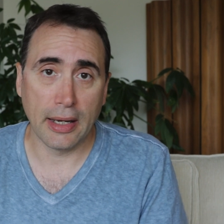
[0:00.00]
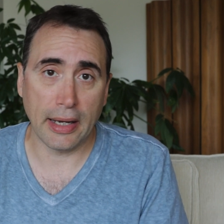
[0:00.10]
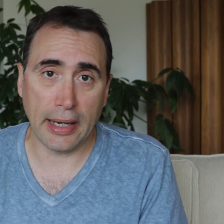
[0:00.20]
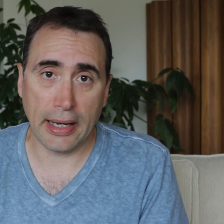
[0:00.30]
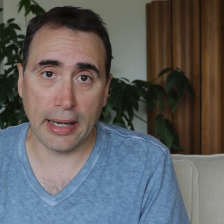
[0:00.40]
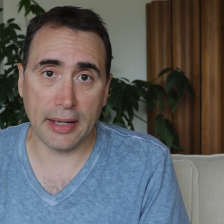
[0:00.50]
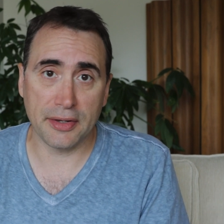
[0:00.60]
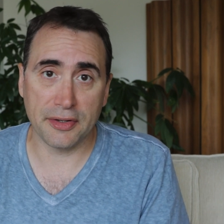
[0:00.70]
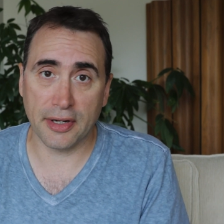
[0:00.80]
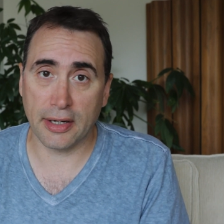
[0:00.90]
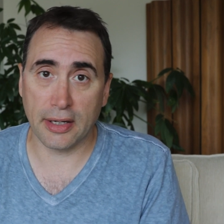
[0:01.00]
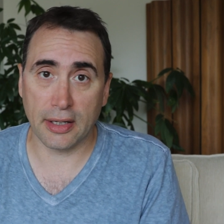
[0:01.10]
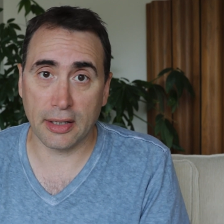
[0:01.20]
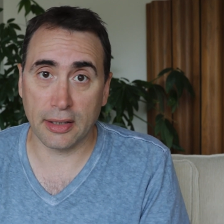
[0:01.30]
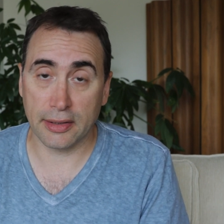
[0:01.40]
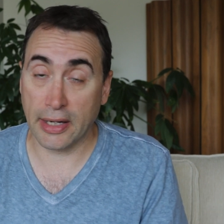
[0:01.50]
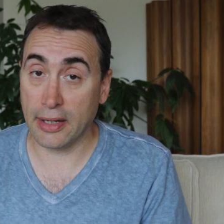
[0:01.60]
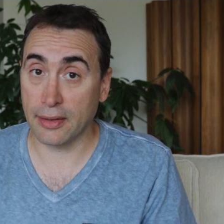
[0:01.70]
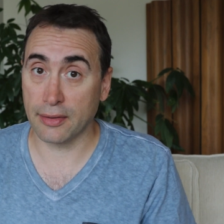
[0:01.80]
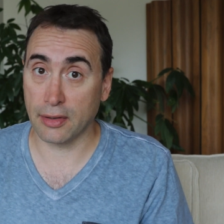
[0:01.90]
And
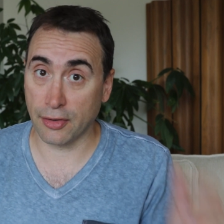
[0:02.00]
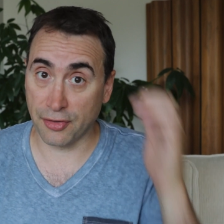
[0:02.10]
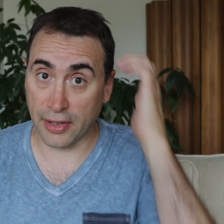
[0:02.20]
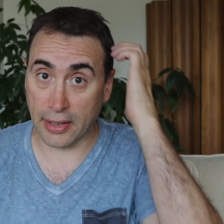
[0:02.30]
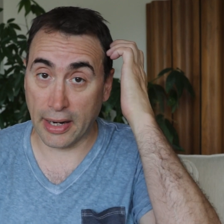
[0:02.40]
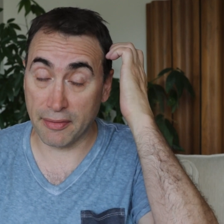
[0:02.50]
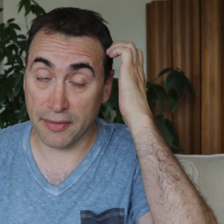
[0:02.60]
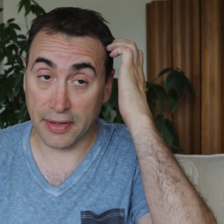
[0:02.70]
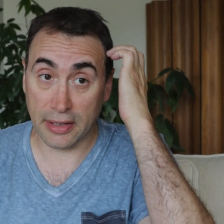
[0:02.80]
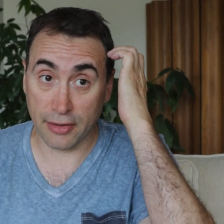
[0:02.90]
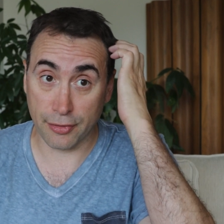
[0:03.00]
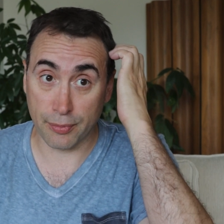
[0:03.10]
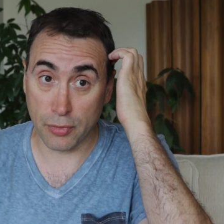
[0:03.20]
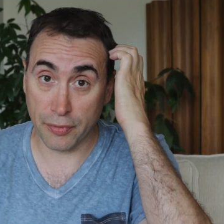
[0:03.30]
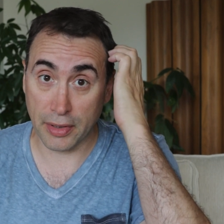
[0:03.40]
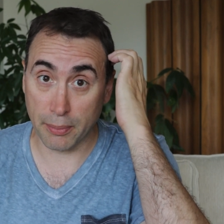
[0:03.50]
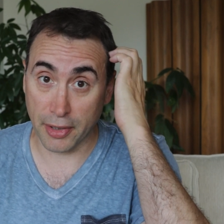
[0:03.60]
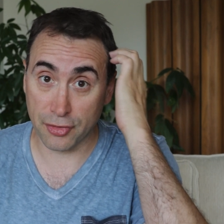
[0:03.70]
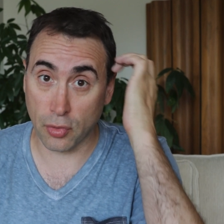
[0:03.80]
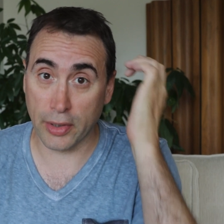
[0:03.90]
yeah, it looks like everything is moving
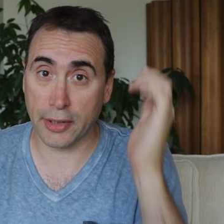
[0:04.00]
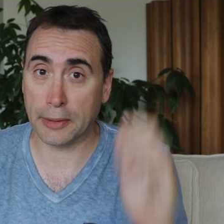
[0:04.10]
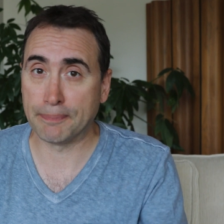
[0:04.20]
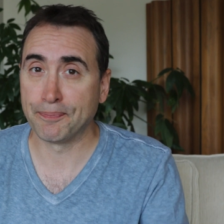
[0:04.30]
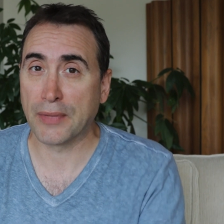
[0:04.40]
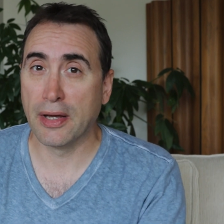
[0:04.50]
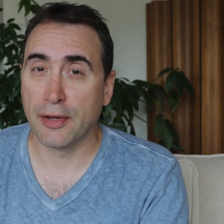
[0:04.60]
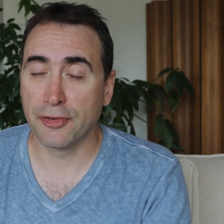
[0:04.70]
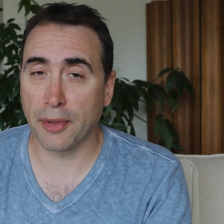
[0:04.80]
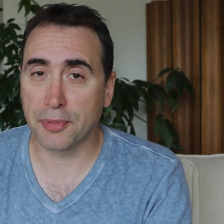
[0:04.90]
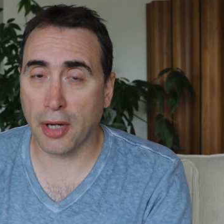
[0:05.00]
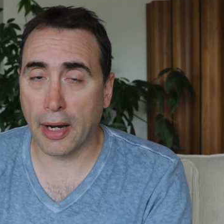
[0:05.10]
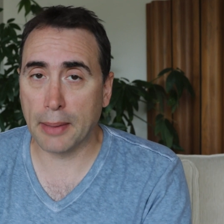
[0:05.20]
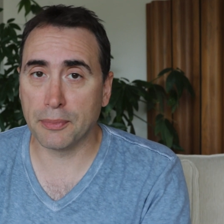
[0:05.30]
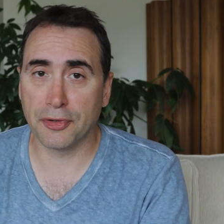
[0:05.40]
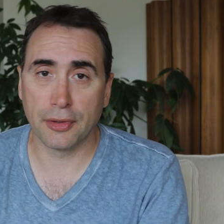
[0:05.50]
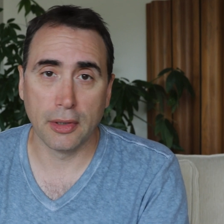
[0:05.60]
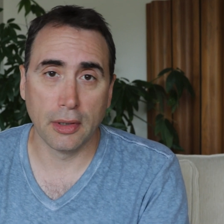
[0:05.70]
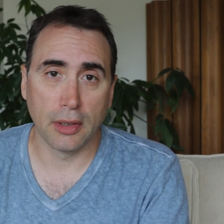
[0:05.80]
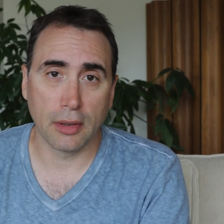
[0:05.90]
much quicker. Sometimes
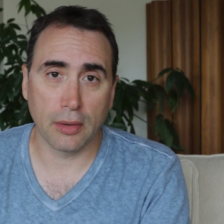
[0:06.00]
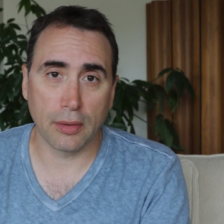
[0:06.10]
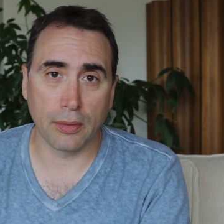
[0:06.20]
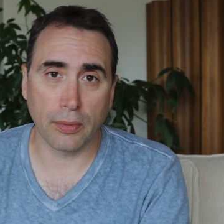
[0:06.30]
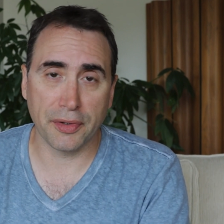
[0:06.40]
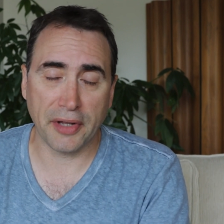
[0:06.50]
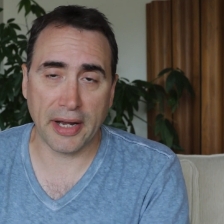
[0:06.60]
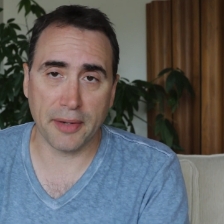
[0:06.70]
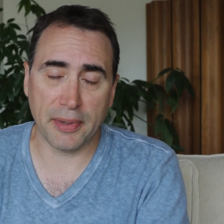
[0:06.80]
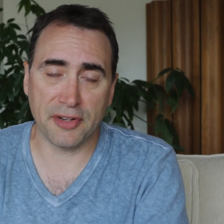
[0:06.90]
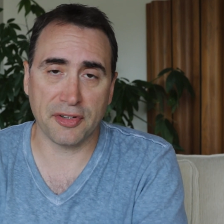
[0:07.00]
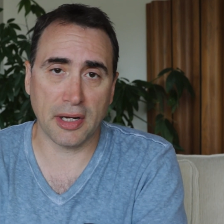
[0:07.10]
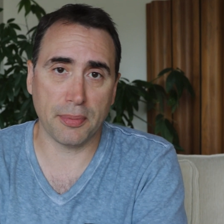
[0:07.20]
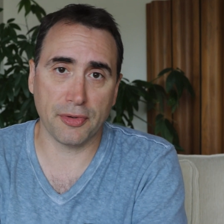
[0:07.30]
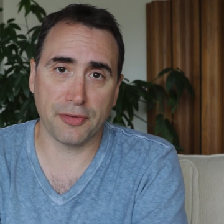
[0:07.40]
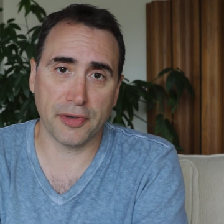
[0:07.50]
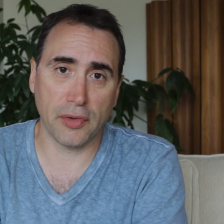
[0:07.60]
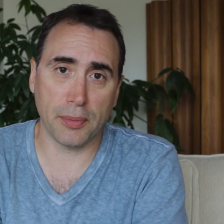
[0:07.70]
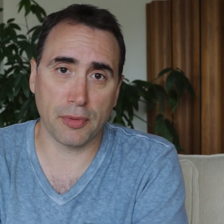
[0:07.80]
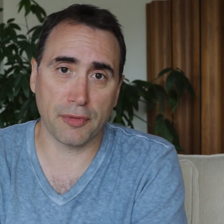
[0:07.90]
when database tables
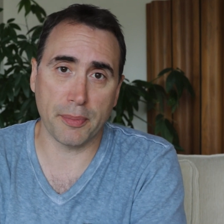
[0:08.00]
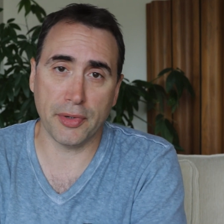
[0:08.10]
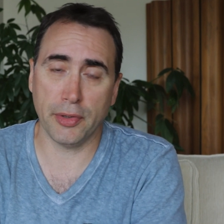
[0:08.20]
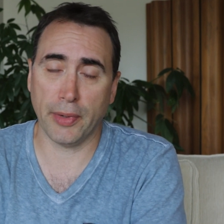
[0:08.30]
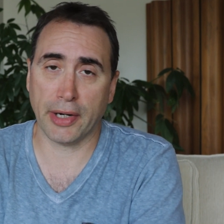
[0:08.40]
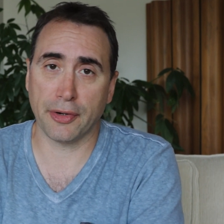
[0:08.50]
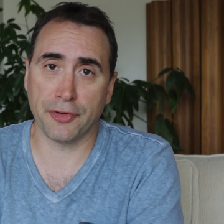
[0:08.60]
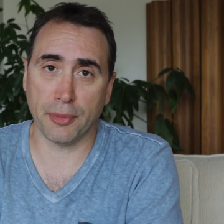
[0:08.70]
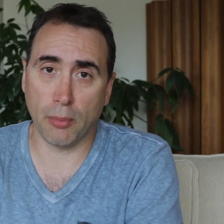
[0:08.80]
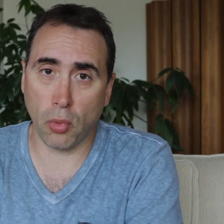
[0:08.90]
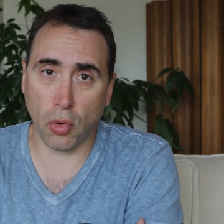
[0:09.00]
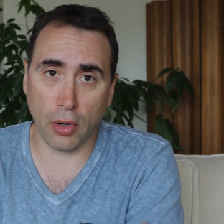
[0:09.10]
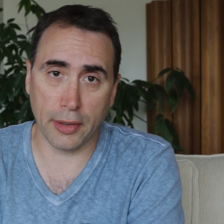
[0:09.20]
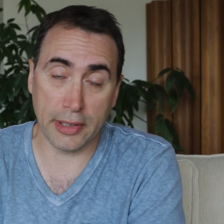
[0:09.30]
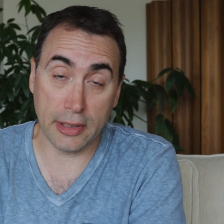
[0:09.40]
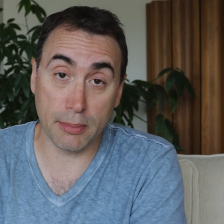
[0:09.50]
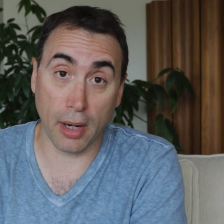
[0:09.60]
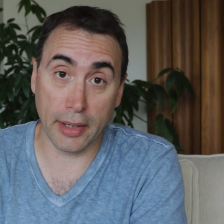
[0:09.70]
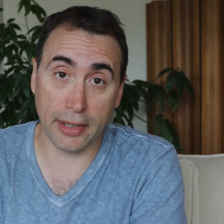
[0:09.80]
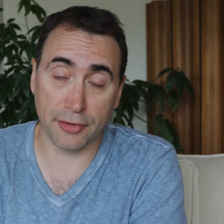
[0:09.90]
fill up with 1 million records or more in
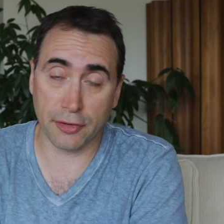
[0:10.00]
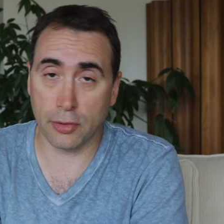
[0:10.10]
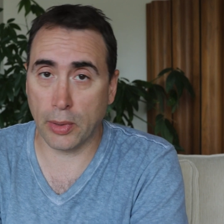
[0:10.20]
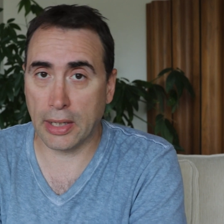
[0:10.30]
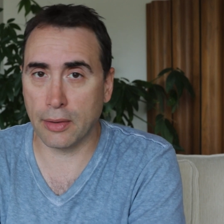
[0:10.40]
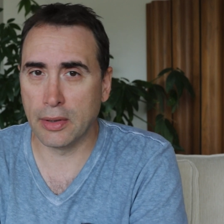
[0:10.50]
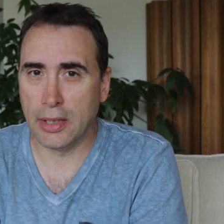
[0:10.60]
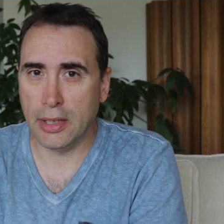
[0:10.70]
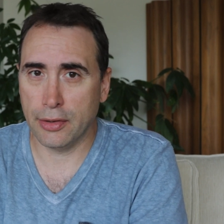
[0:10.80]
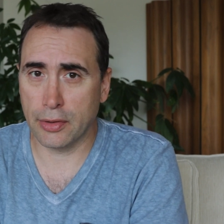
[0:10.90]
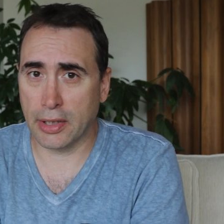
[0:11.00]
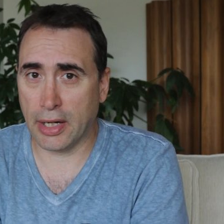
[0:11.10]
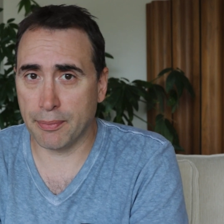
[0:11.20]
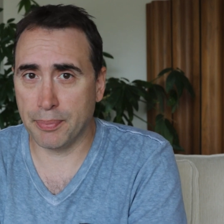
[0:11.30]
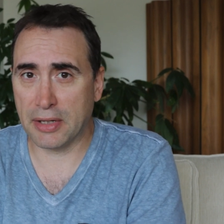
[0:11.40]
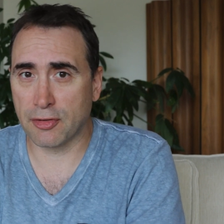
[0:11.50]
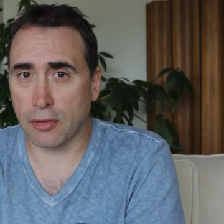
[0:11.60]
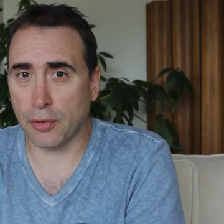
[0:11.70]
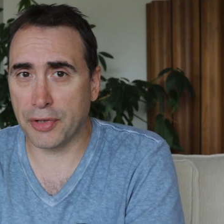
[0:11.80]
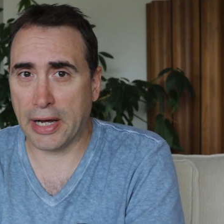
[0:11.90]
MySQL, you can have big
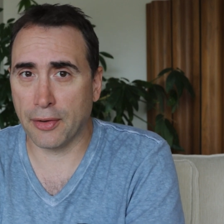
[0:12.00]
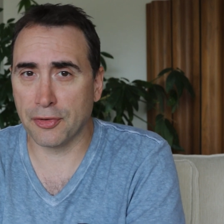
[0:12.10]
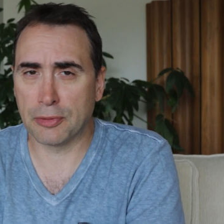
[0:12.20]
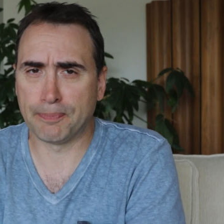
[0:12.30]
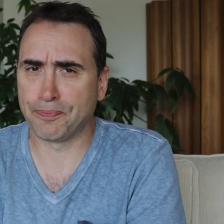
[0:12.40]
slowdowns.